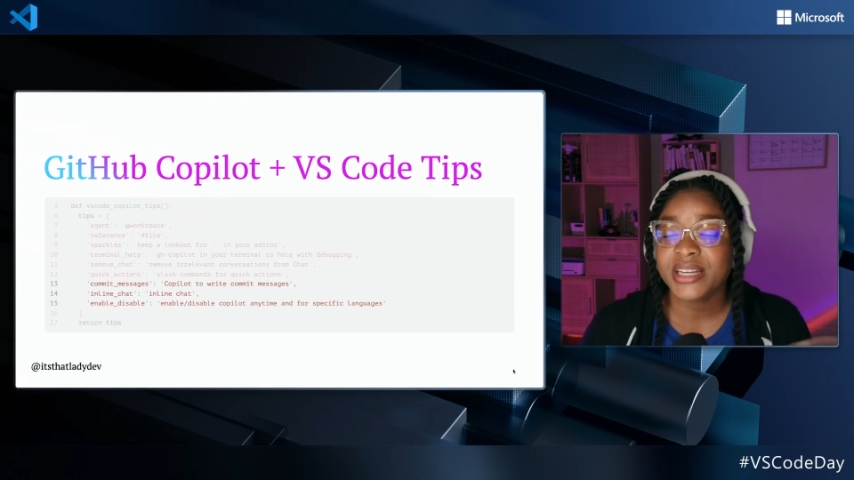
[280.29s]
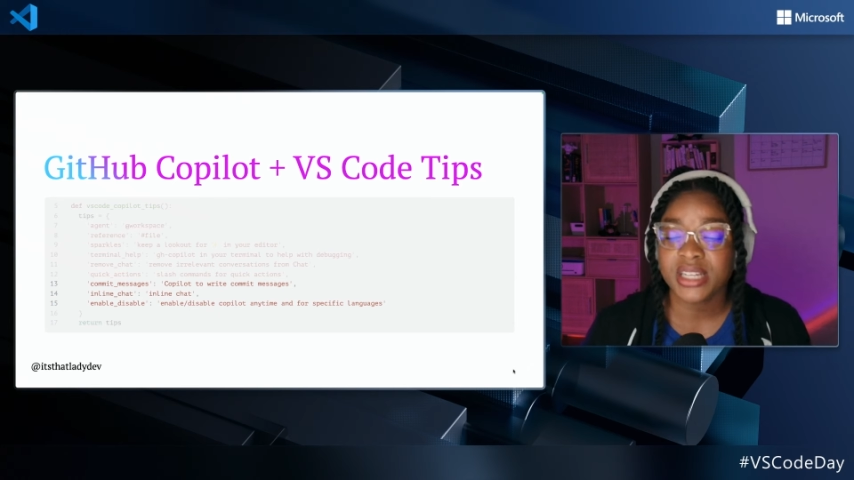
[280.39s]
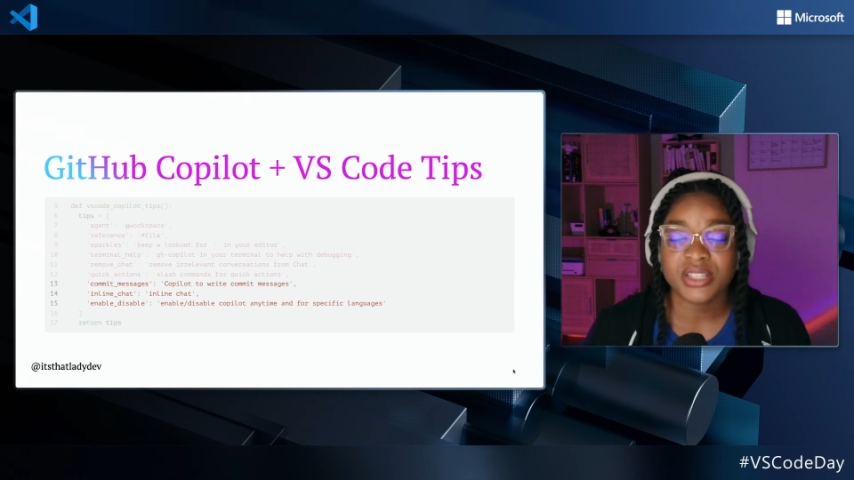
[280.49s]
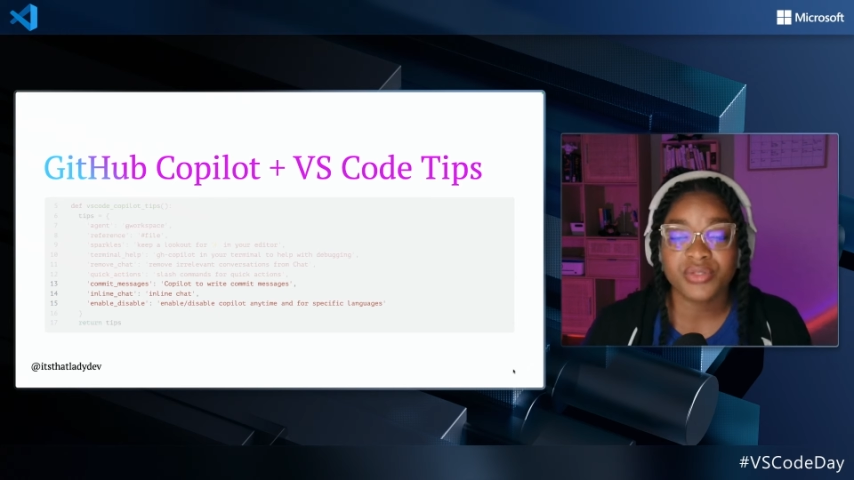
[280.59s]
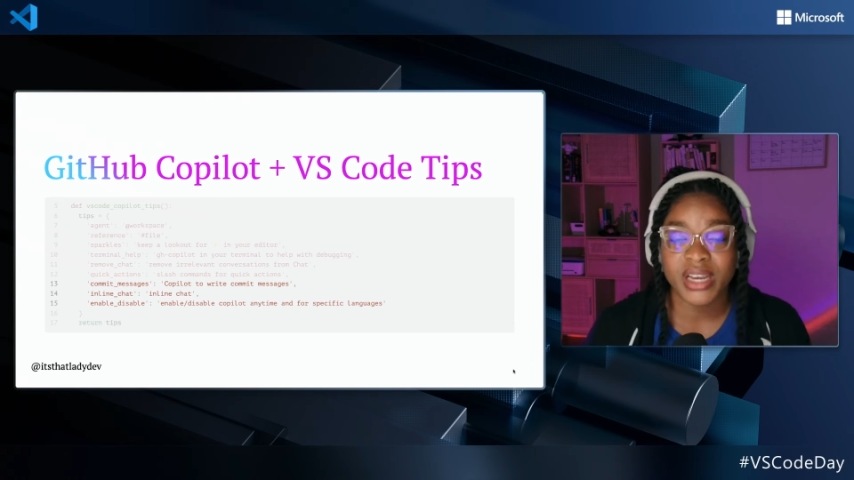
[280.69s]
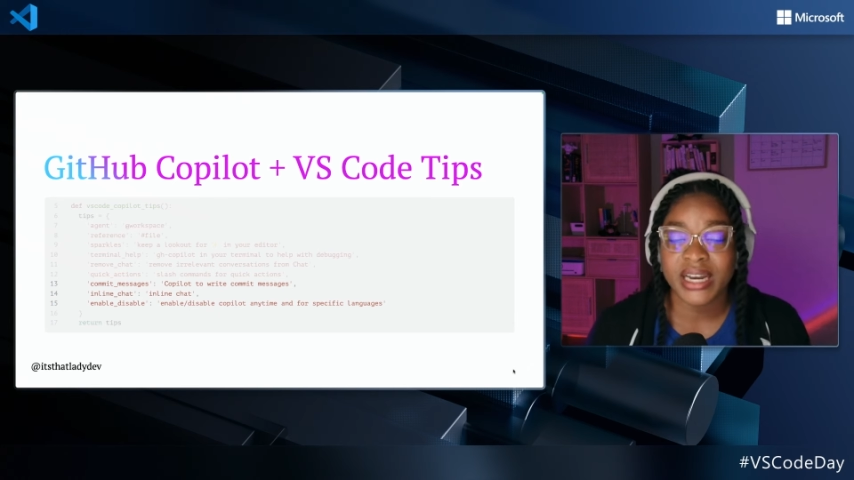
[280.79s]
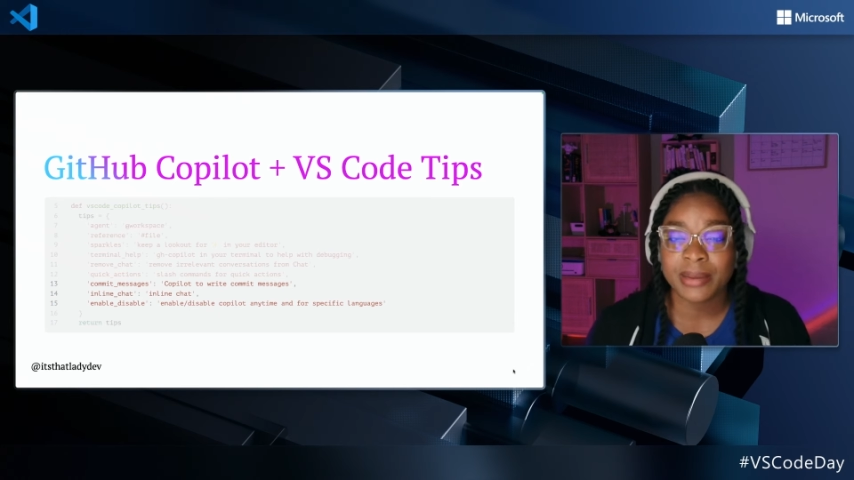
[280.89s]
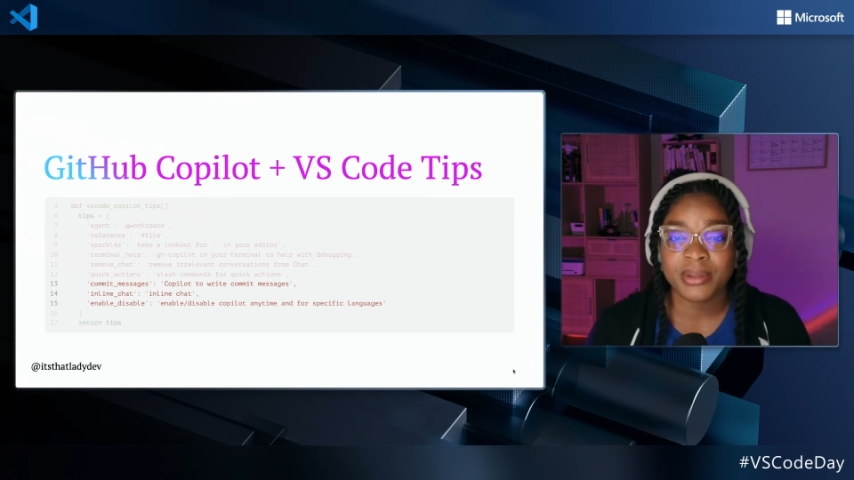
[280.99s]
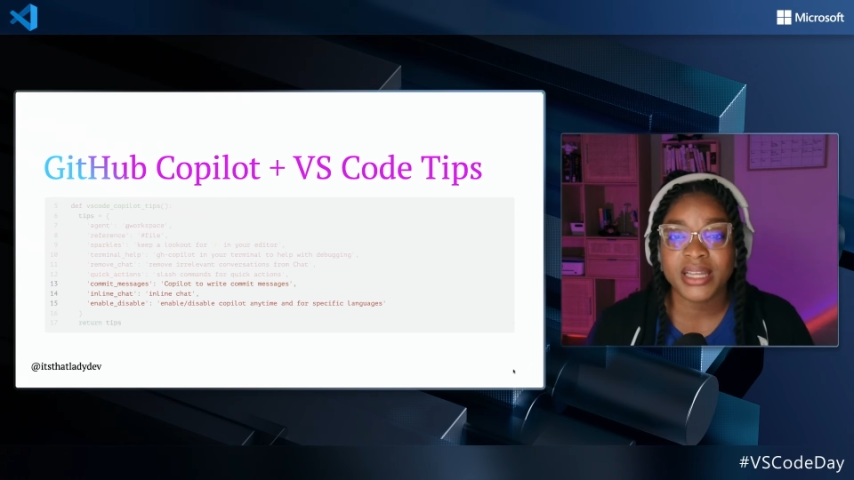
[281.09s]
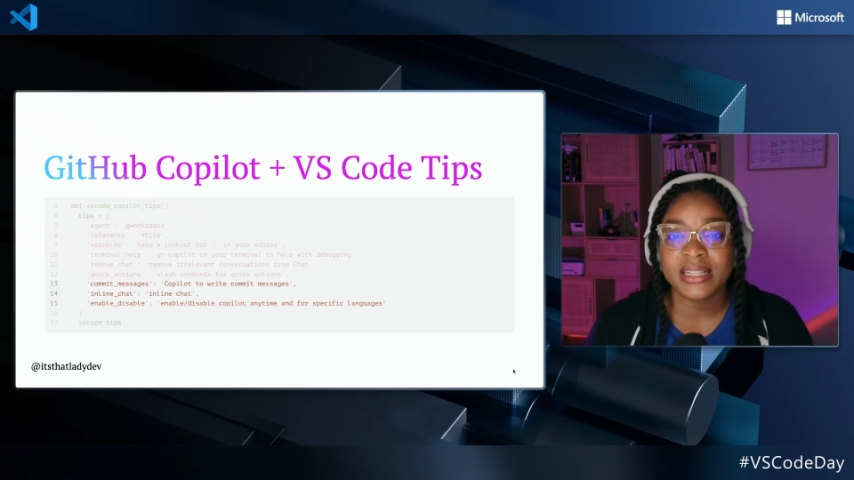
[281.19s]
I just
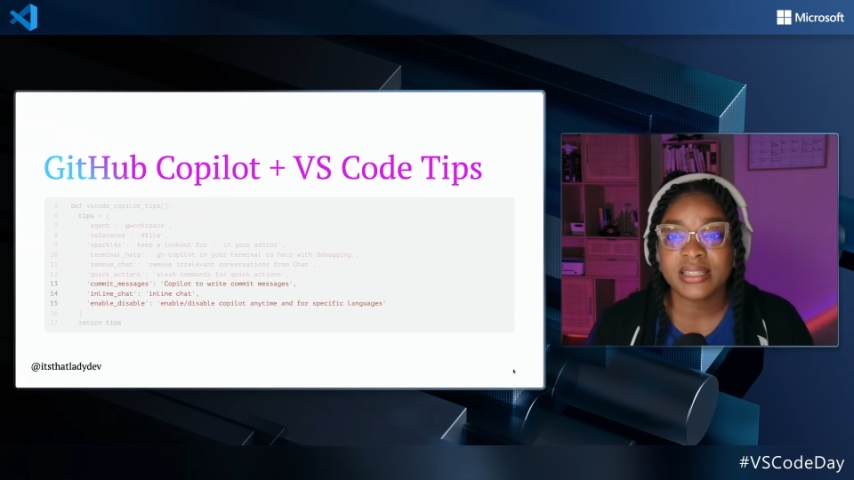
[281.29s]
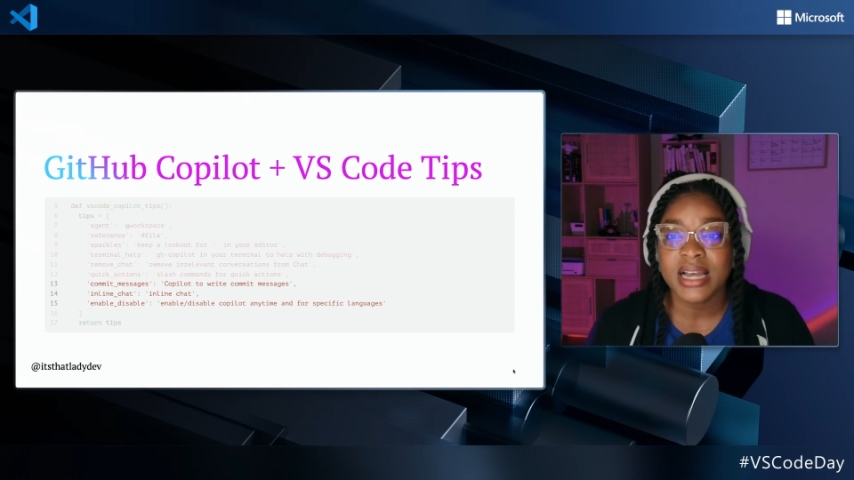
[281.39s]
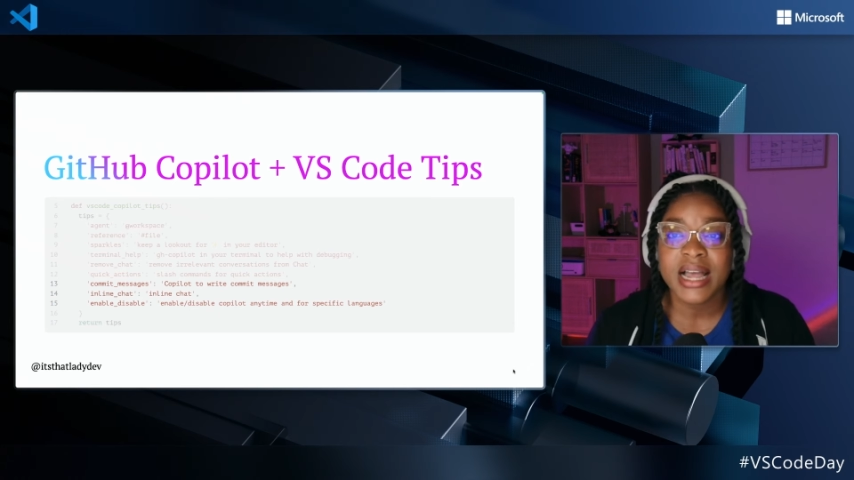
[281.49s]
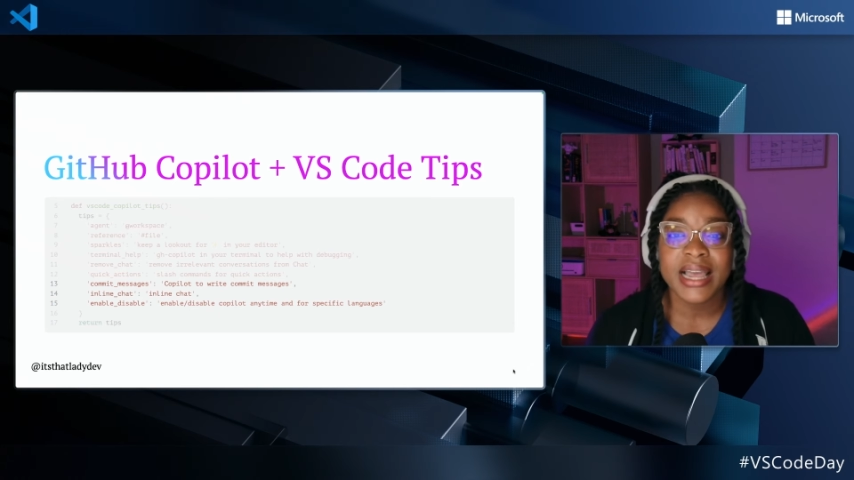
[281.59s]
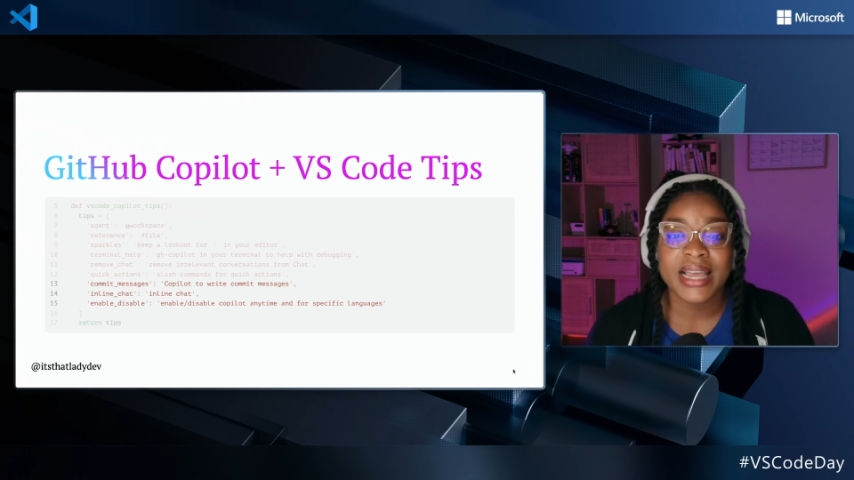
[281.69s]
re-enable it